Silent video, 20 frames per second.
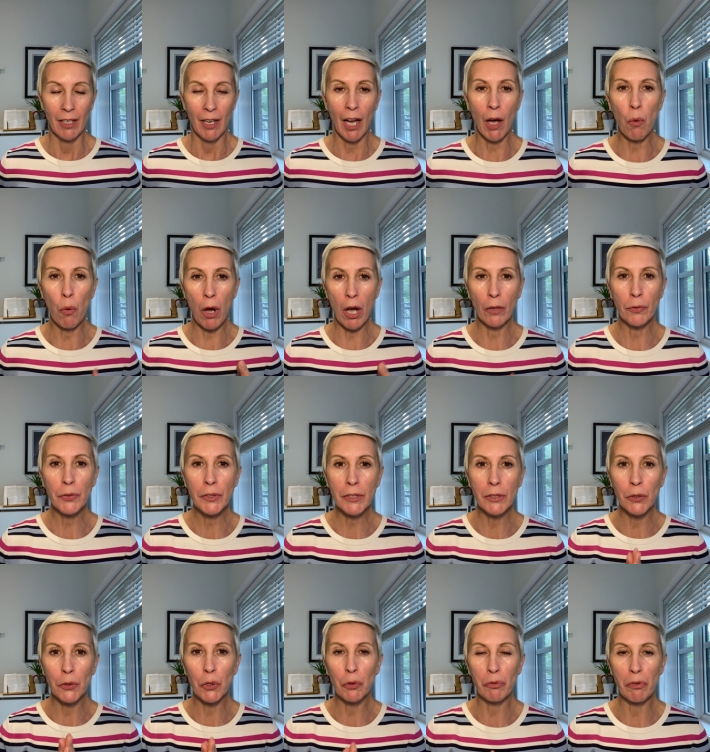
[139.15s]
How often
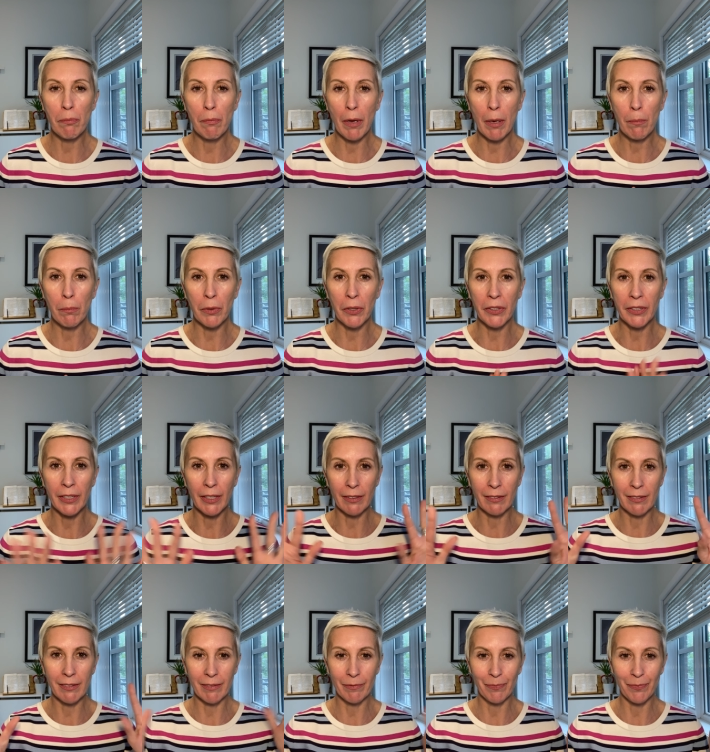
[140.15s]
do you remember
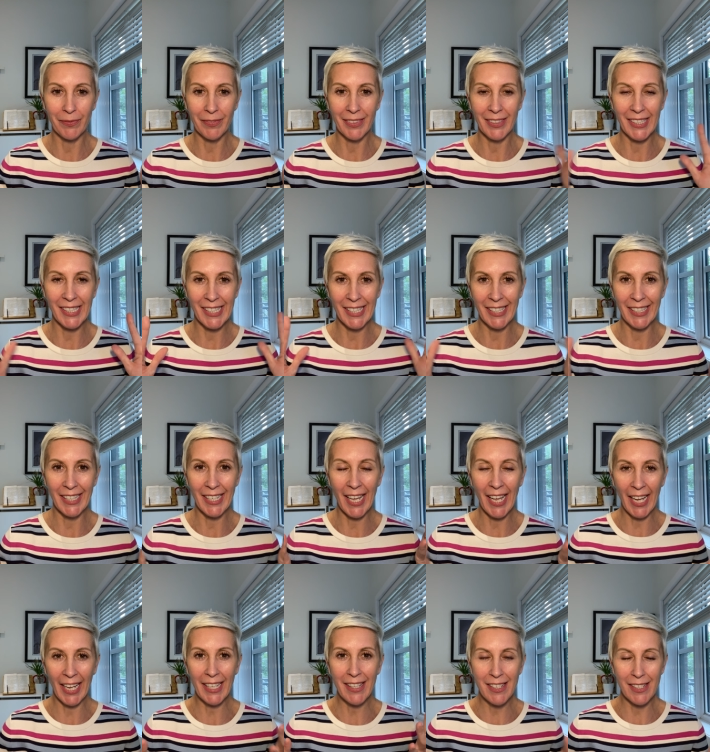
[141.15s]
that the
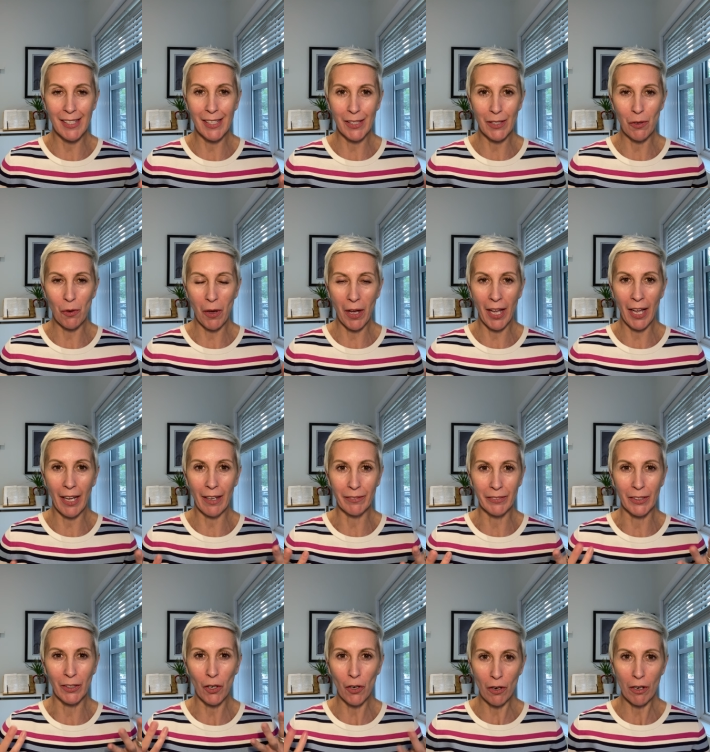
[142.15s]
hands that you
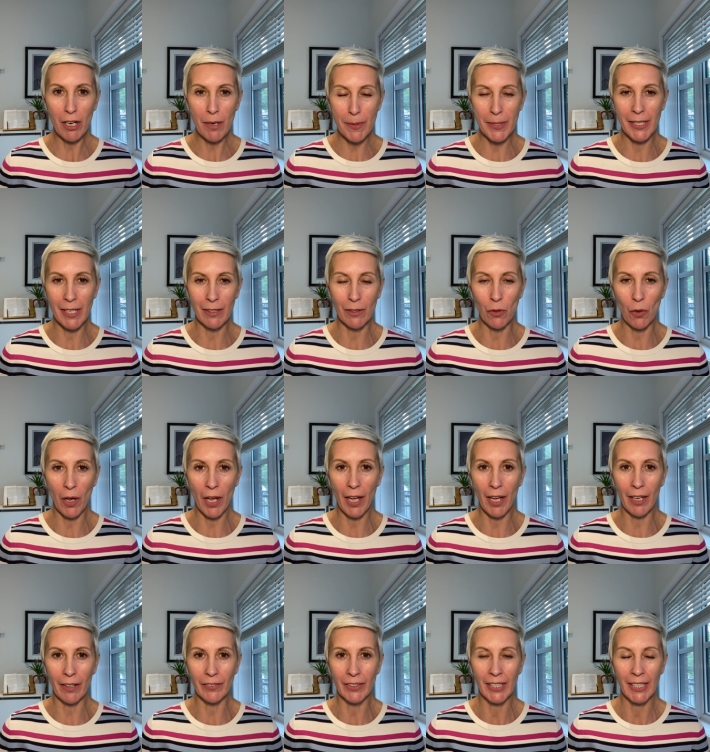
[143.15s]
have, the arms that you
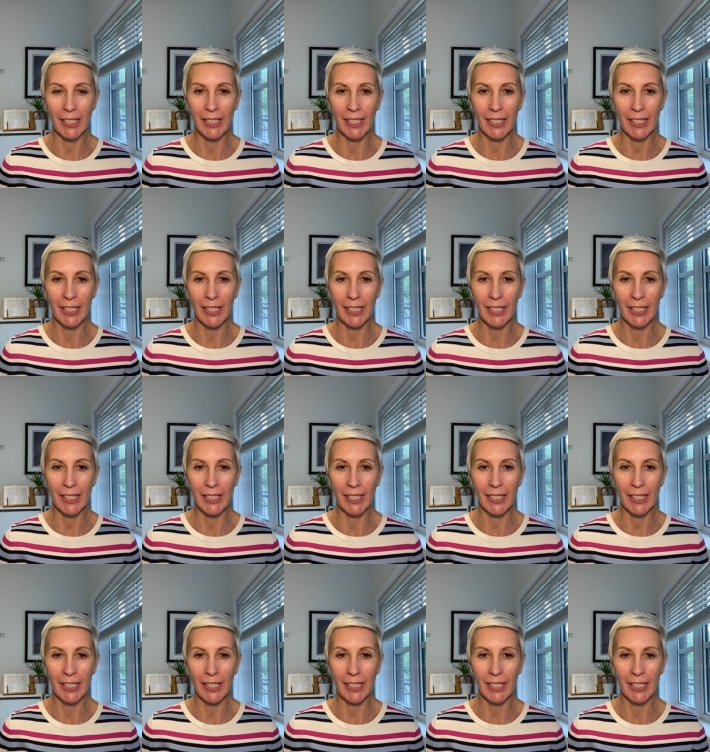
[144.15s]
have,